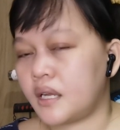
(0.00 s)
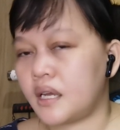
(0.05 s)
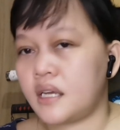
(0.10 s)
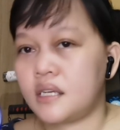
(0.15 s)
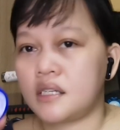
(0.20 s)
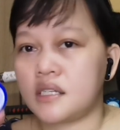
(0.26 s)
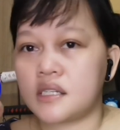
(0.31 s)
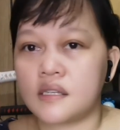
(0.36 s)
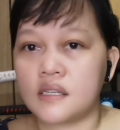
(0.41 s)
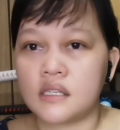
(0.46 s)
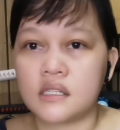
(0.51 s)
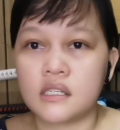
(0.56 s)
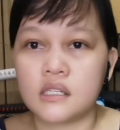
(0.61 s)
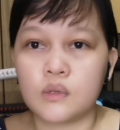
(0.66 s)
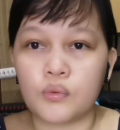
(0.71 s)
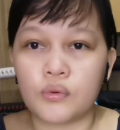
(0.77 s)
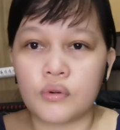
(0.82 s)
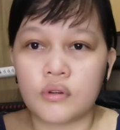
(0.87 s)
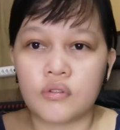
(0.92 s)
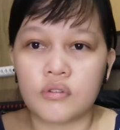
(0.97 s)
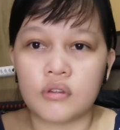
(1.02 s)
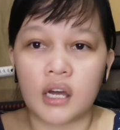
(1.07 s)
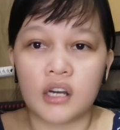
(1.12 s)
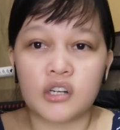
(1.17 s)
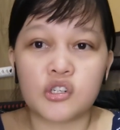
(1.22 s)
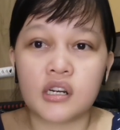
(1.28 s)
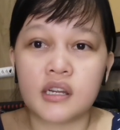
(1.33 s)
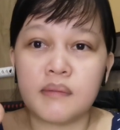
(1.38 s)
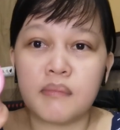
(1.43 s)
Nice, this is worth,
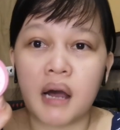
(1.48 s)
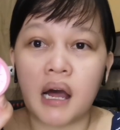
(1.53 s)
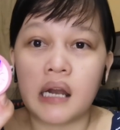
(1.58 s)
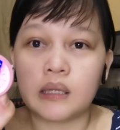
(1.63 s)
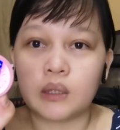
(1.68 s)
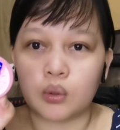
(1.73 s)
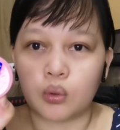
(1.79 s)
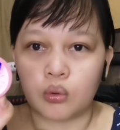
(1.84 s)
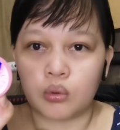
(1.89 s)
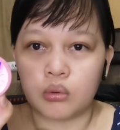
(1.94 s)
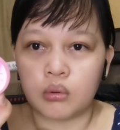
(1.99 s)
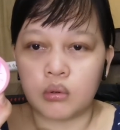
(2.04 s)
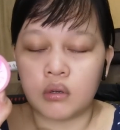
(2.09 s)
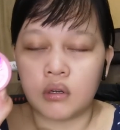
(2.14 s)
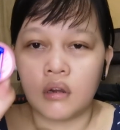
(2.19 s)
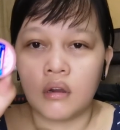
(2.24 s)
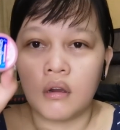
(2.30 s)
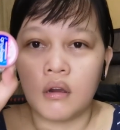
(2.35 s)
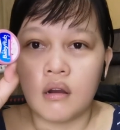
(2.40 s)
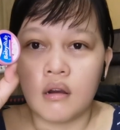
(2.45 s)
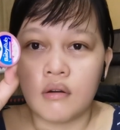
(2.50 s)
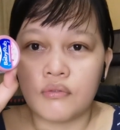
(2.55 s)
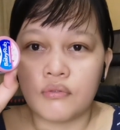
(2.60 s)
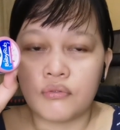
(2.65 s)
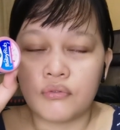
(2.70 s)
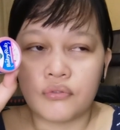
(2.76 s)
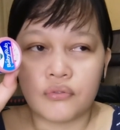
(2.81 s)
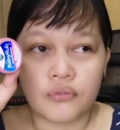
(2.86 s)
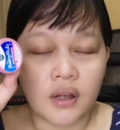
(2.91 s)
actually mahal to,
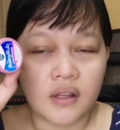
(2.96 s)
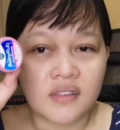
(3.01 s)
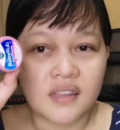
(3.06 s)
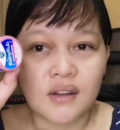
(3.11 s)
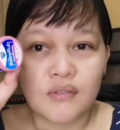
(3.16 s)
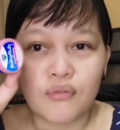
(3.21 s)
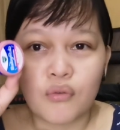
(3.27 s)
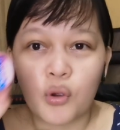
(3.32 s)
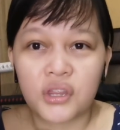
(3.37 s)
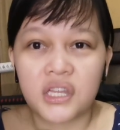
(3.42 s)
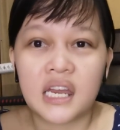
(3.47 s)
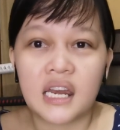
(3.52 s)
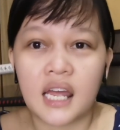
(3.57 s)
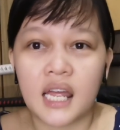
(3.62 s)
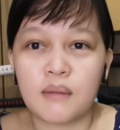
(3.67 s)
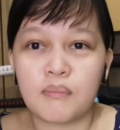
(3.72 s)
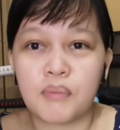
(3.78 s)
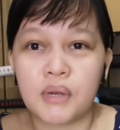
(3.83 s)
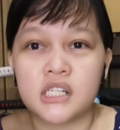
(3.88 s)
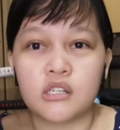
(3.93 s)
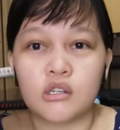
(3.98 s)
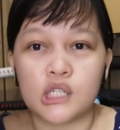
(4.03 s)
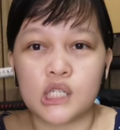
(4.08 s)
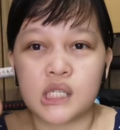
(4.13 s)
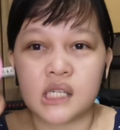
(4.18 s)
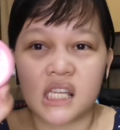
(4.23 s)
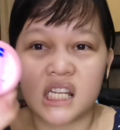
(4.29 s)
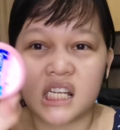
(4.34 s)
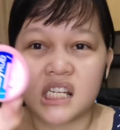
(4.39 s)
I think 49
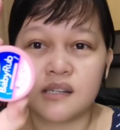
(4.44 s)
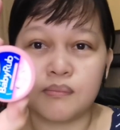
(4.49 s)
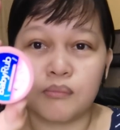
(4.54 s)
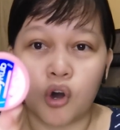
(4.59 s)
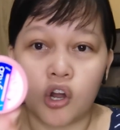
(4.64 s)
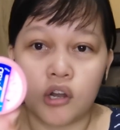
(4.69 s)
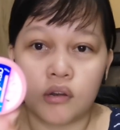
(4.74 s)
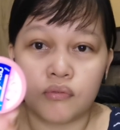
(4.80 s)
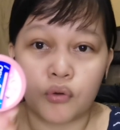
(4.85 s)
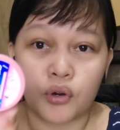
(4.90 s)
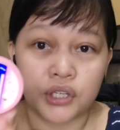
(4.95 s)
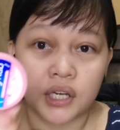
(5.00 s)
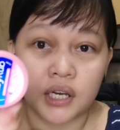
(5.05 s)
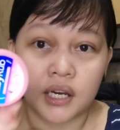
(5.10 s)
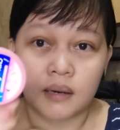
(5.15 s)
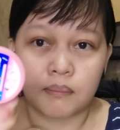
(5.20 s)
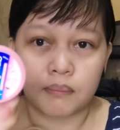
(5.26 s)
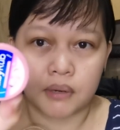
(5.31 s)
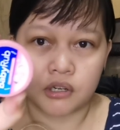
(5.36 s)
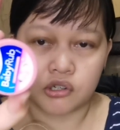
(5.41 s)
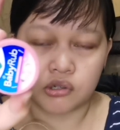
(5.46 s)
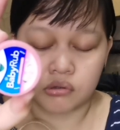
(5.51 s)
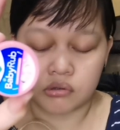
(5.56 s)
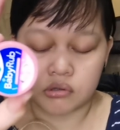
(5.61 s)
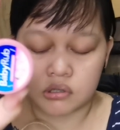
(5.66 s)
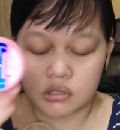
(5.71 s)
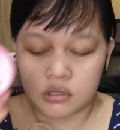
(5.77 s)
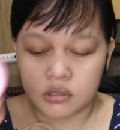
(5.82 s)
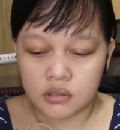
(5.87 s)
pesos this small, 49
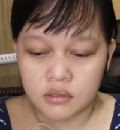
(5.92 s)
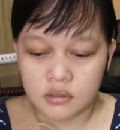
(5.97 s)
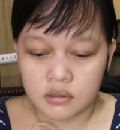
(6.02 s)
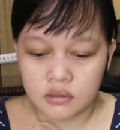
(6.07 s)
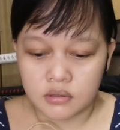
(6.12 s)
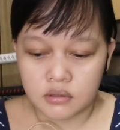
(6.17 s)
pesos.